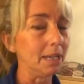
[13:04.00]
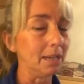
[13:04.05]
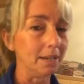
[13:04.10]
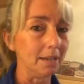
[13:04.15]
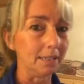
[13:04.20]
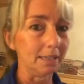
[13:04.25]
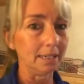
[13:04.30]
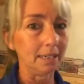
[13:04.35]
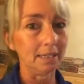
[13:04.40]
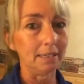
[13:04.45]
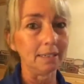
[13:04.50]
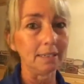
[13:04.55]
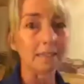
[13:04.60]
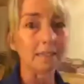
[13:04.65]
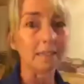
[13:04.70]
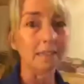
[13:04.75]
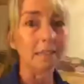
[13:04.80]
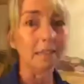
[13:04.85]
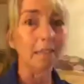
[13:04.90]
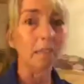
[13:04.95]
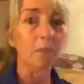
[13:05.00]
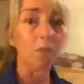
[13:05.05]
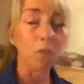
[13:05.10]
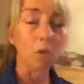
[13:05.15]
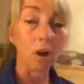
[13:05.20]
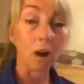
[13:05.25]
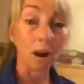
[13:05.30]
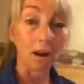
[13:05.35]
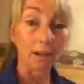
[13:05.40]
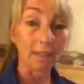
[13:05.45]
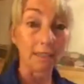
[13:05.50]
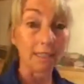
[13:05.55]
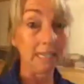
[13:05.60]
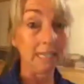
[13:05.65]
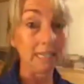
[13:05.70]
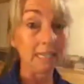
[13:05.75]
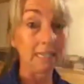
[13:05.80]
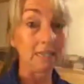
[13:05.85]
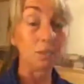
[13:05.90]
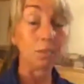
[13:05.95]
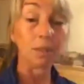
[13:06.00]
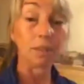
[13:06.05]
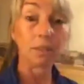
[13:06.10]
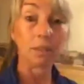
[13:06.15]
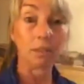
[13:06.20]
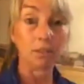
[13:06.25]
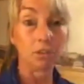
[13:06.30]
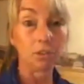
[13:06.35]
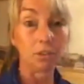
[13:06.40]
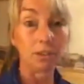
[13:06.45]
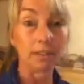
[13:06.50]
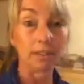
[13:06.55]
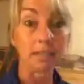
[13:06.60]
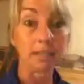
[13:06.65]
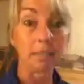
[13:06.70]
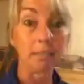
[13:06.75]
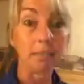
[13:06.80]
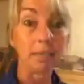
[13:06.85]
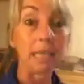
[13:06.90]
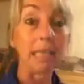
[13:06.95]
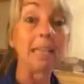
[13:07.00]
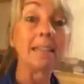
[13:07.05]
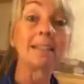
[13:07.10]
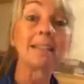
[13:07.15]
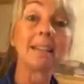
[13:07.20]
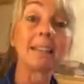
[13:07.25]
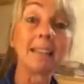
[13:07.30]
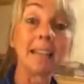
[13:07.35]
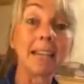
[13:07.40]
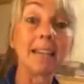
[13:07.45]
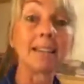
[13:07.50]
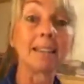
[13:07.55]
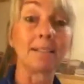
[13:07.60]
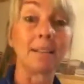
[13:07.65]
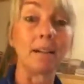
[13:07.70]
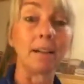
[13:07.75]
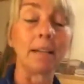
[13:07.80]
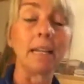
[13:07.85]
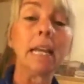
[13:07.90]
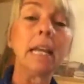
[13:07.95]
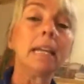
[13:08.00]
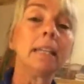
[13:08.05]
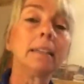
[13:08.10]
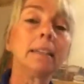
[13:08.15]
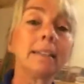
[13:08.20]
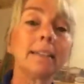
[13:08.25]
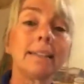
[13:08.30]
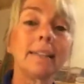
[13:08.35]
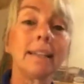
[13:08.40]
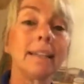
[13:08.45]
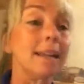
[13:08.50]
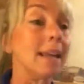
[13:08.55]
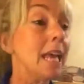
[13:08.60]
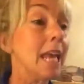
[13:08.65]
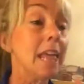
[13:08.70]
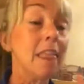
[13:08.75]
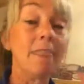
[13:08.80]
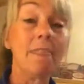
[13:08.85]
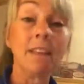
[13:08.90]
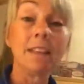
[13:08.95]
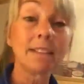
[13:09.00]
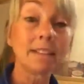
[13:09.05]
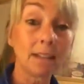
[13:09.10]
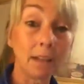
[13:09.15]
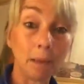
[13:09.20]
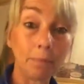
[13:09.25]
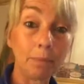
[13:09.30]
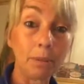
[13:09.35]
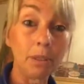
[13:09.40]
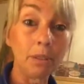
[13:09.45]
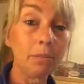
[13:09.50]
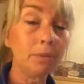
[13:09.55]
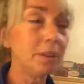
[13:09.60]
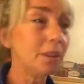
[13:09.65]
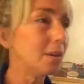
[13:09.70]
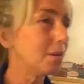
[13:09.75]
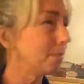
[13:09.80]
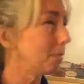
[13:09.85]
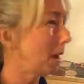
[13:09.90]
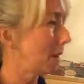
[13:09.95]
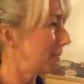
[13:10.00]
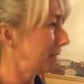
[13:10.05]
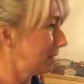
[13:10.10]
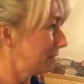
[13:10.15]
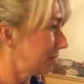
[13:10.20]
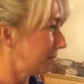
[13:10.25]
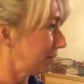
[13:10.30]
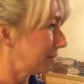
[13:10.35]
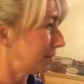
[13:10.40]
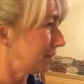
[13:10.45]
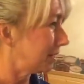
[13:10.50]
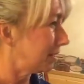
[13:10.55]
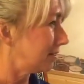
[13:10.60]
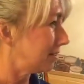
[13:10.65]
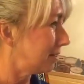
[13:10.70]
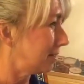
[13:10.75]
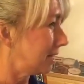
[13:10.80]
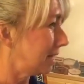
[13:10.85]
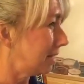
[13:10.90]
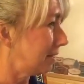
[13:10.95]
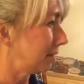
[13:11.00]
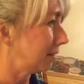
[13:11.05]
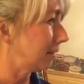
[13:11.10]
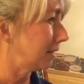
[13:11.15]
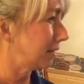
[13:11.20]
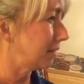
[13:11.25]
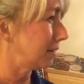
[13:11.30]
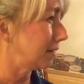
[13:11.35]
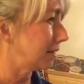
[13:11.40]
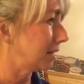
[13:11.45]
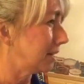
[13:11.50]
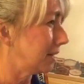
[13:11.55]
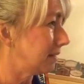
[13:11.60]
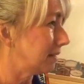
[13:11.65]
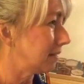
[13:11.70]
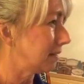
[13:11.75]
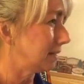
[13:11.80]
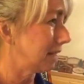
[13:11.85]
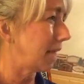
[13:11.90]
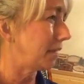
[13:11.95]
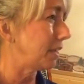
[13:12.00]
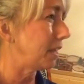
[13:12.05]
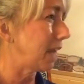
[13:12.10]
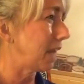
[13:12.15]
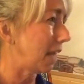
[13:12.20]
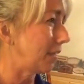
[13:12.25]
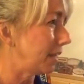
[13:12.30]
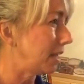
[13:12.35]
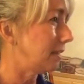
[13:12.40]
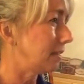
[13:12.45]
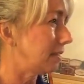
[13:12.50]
contents for our client with the insurance company, is a liaison. Listen, this couple, well, they're probably in their 30s, you think, early 30s? Yeah, I